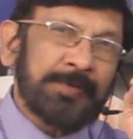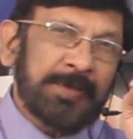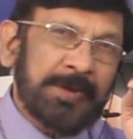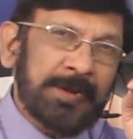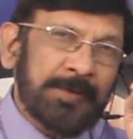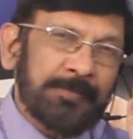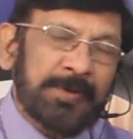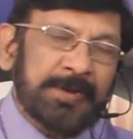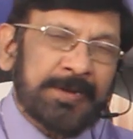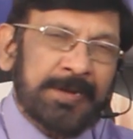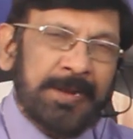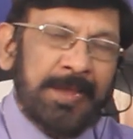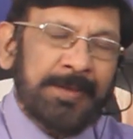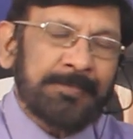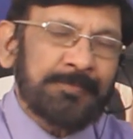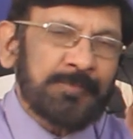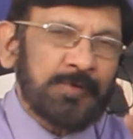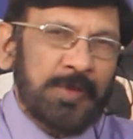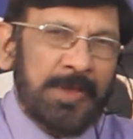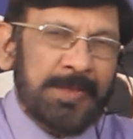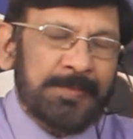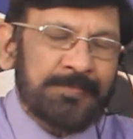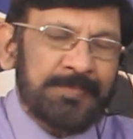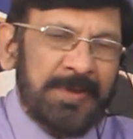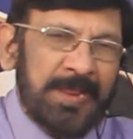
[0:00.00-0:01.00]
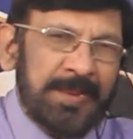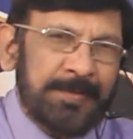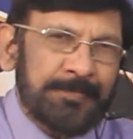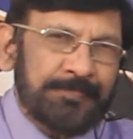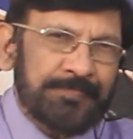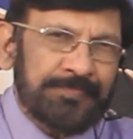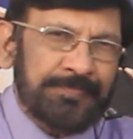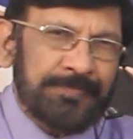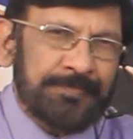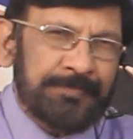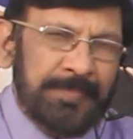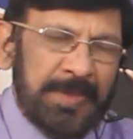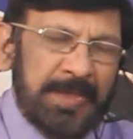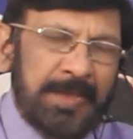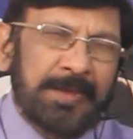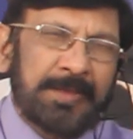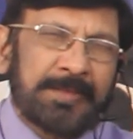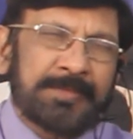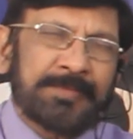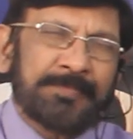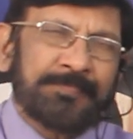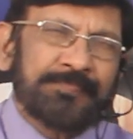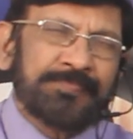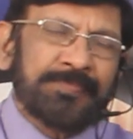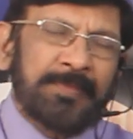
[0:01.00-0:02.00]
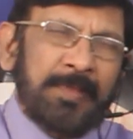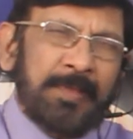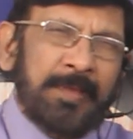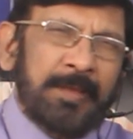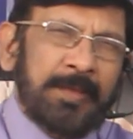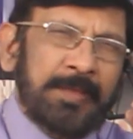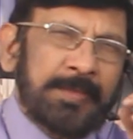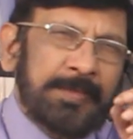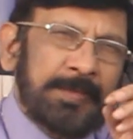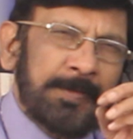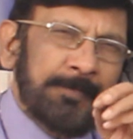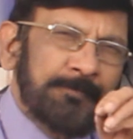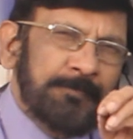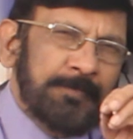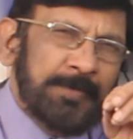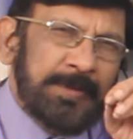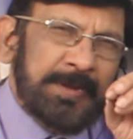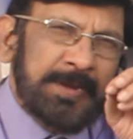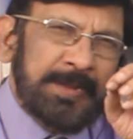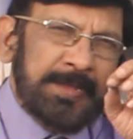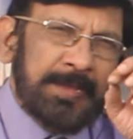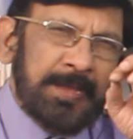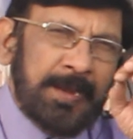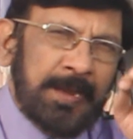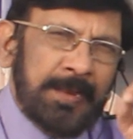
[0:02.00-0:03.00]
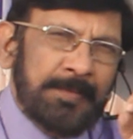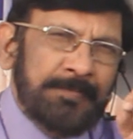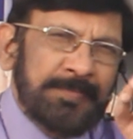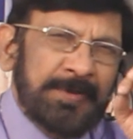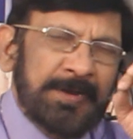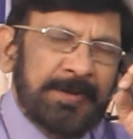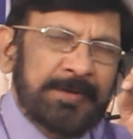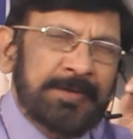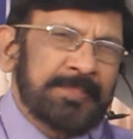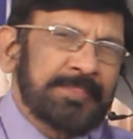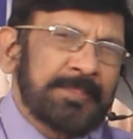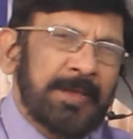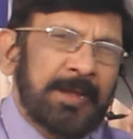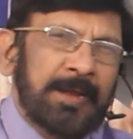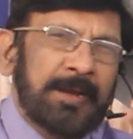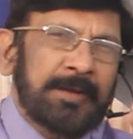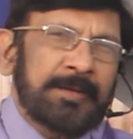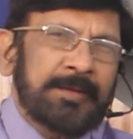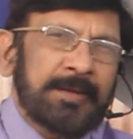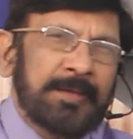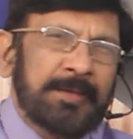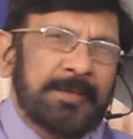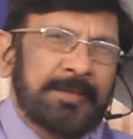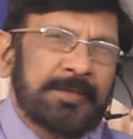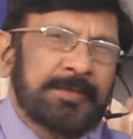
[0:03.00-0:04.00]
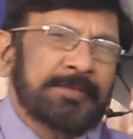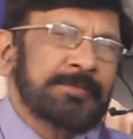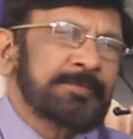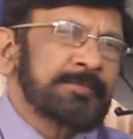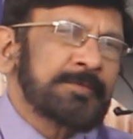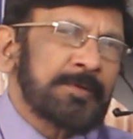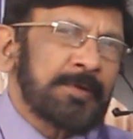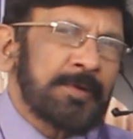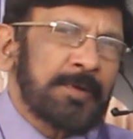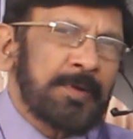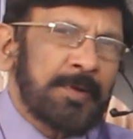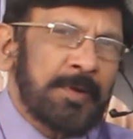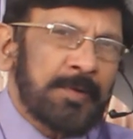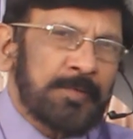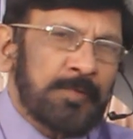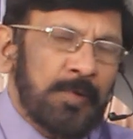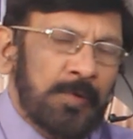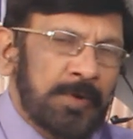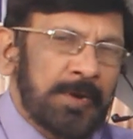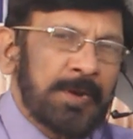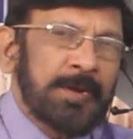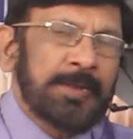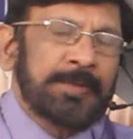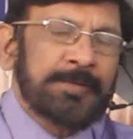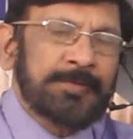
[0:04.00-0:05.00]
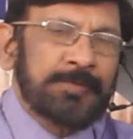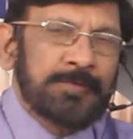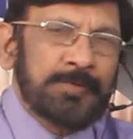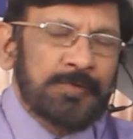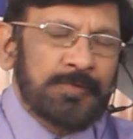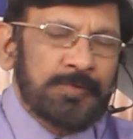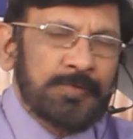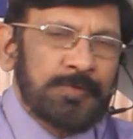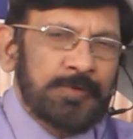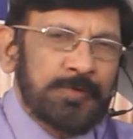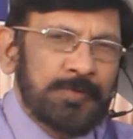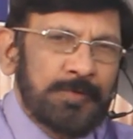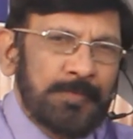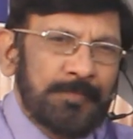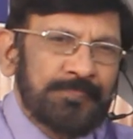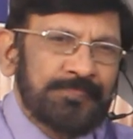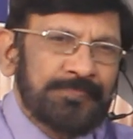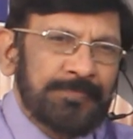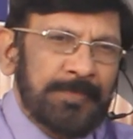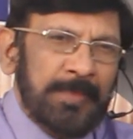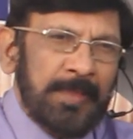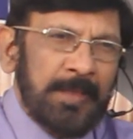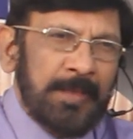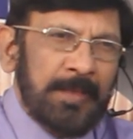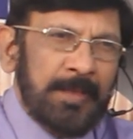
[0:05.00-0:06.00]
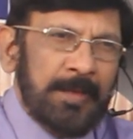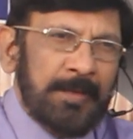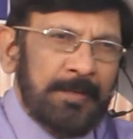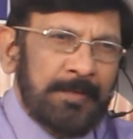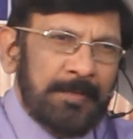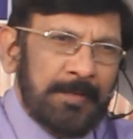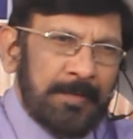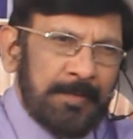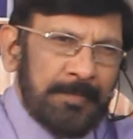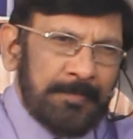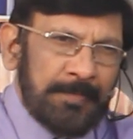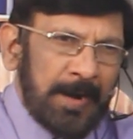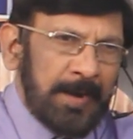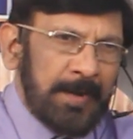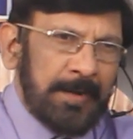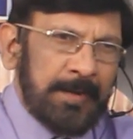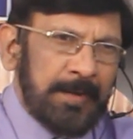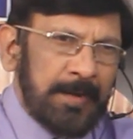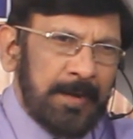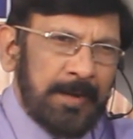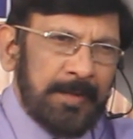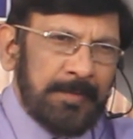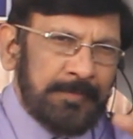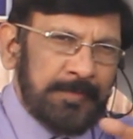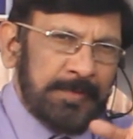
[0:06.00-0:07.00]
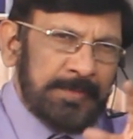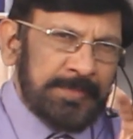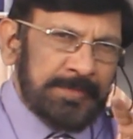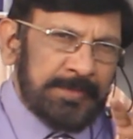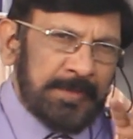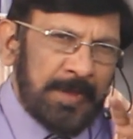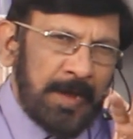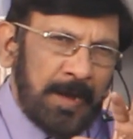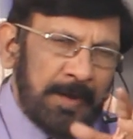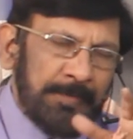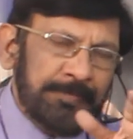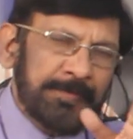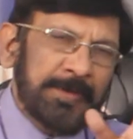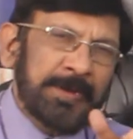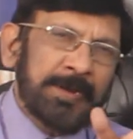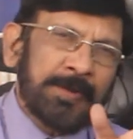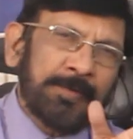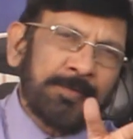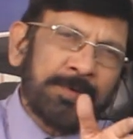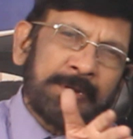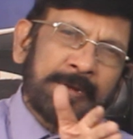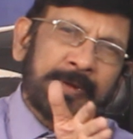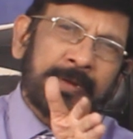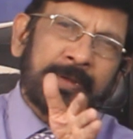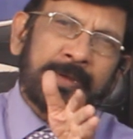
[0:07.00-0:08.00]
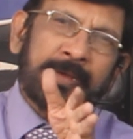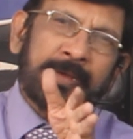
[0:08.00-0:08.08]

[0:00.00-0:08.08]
an hour time to explain because every element in that is totally new to you. But with the half an hour